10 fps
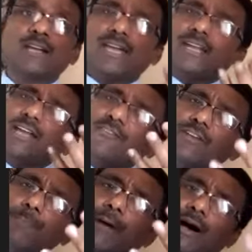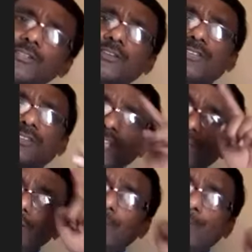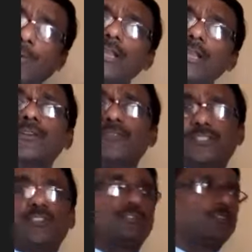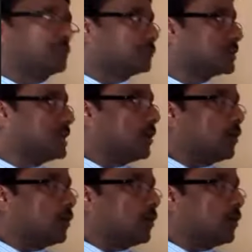and every part of this, even the polymer which is used,